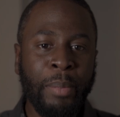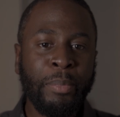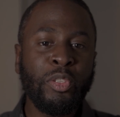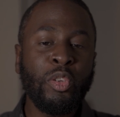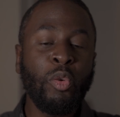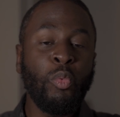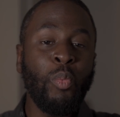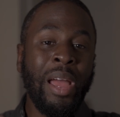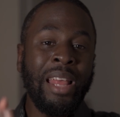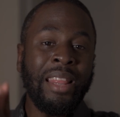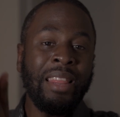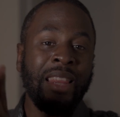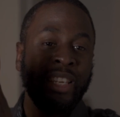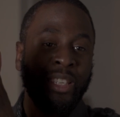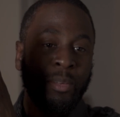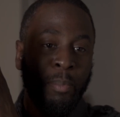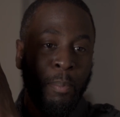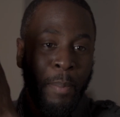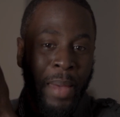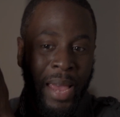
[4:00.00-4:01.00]
So when
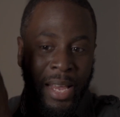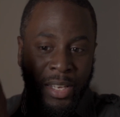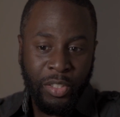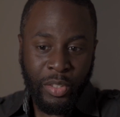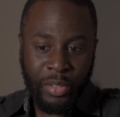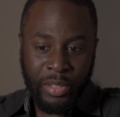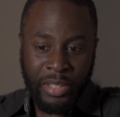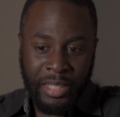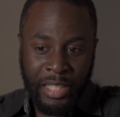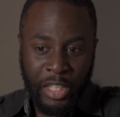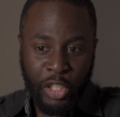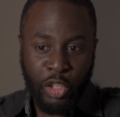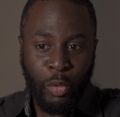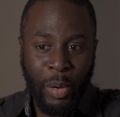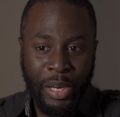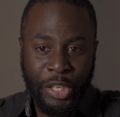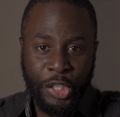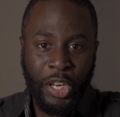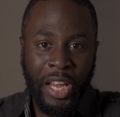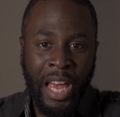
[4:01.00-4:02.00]
this major
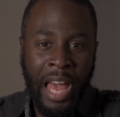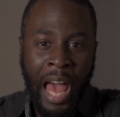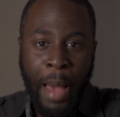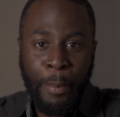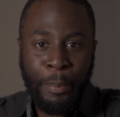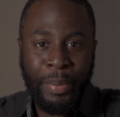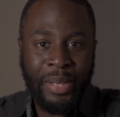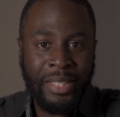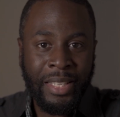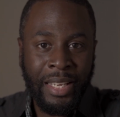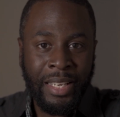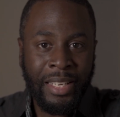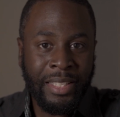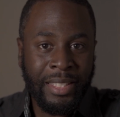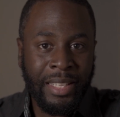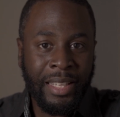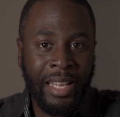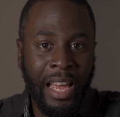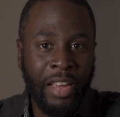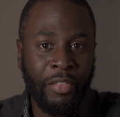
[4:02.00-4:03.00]
situation happens in
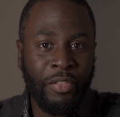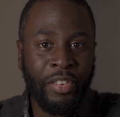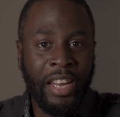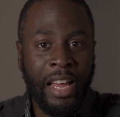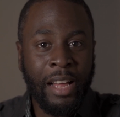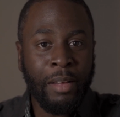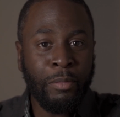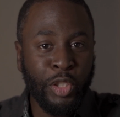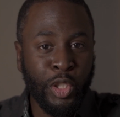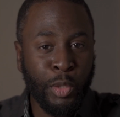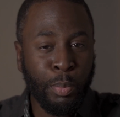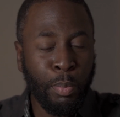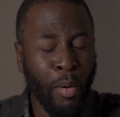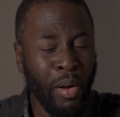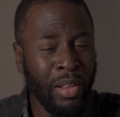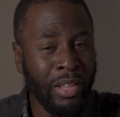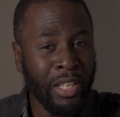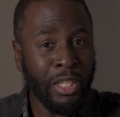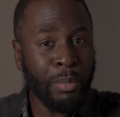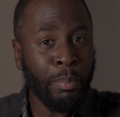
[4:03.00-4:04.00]
his life, and I'll
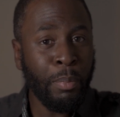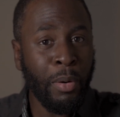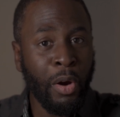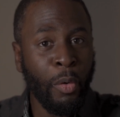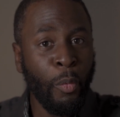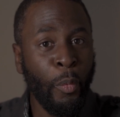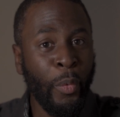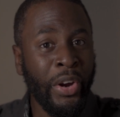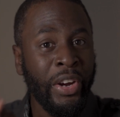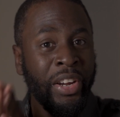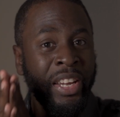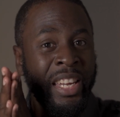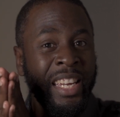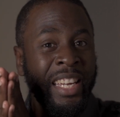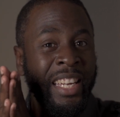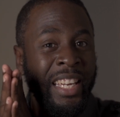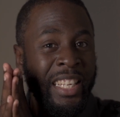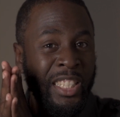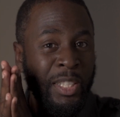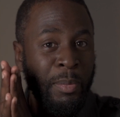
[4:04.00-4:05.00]
spoil this part where he
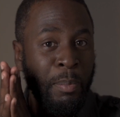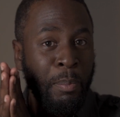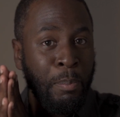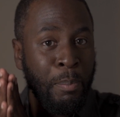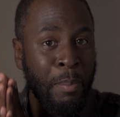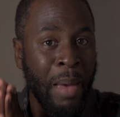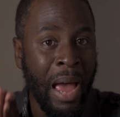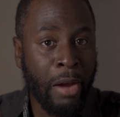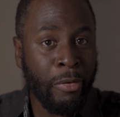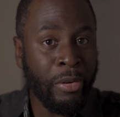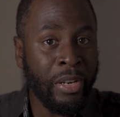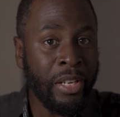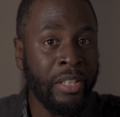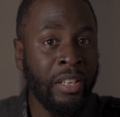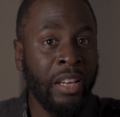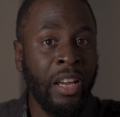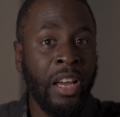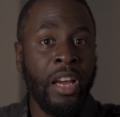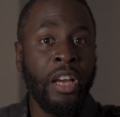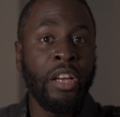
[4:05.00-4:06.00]
gets married